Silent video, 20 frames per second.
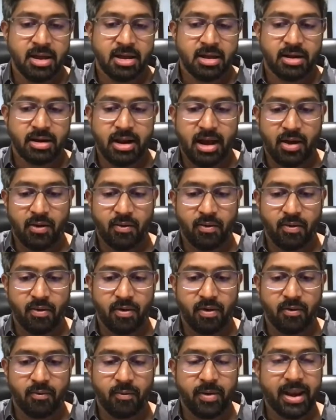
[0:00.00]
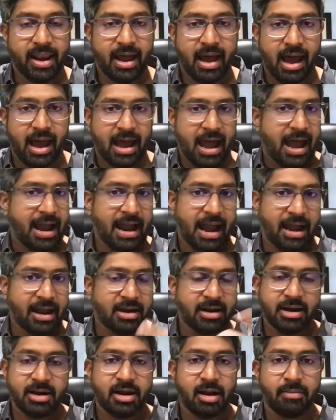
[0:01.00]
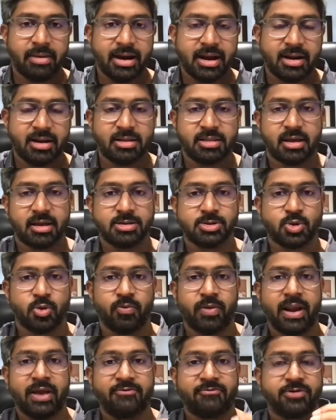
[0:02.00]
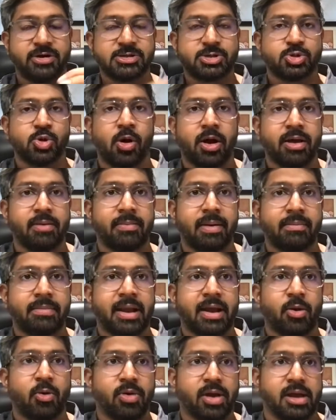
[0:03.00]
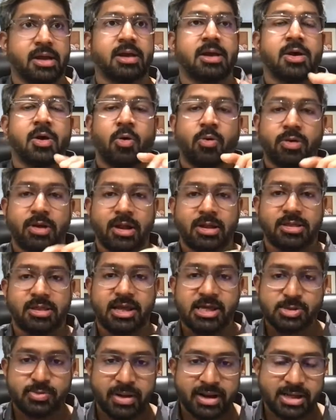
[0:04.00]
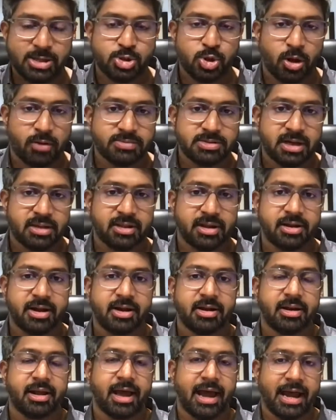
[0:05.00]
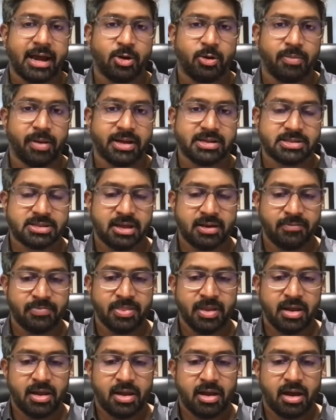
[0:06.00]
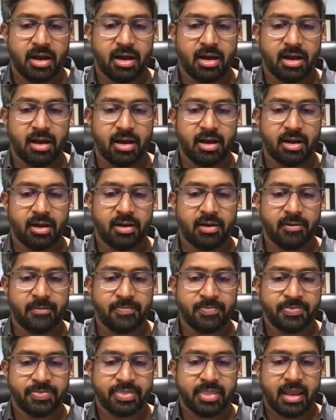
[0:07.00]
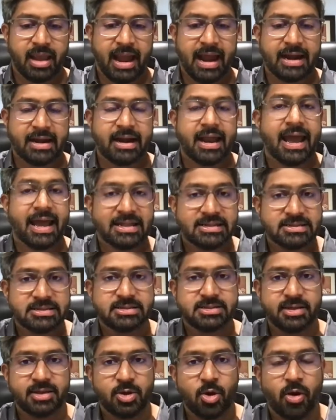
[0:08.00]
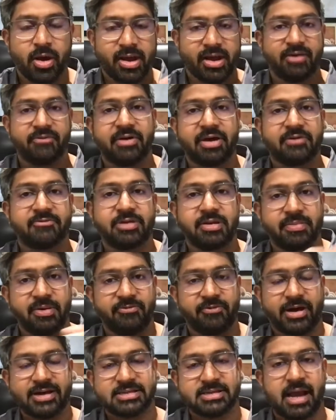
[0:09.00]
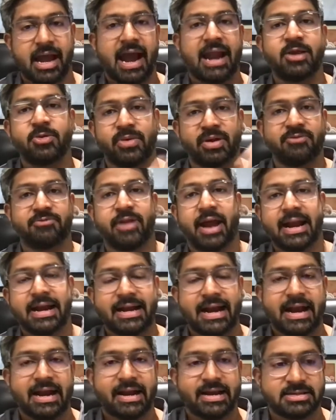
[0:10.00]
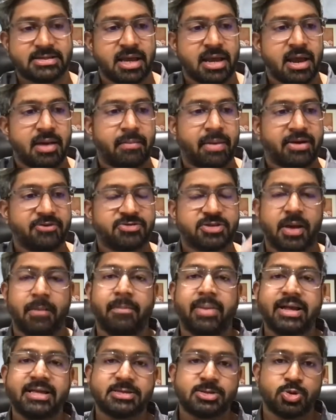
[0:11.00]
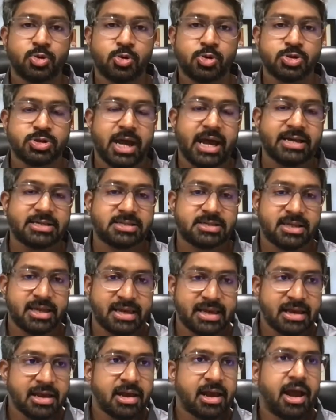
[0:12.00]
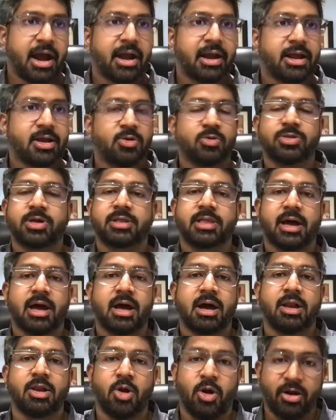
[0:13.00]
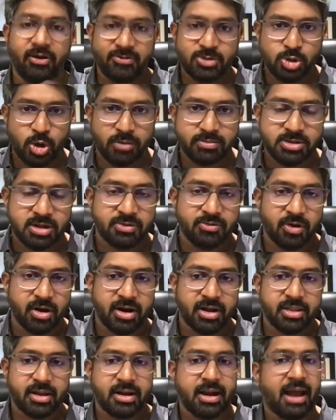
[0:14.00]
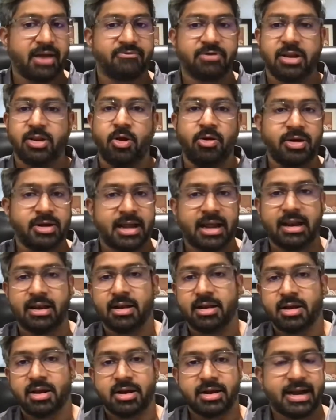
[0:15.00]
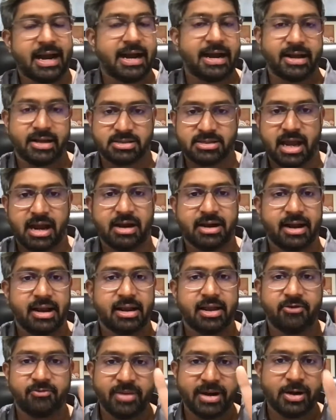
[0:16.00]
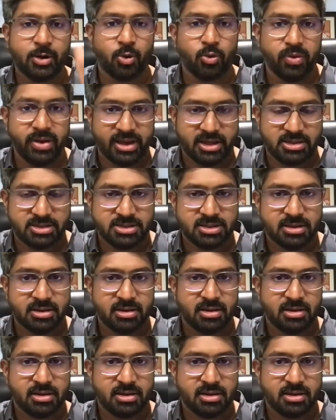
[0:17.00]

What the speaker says: Now when I didn't commit anything, so when I first saw him, I'm like, okay, only these many jobs are needed in a rhinoplasty, uh, and hence your recovery will be faster, and you can fly in 10 days. But if somebody's nose I see, and I know that there are a lot of jobs involved in it, I will not tell 10 days. I'll tell, give me 2 weeks.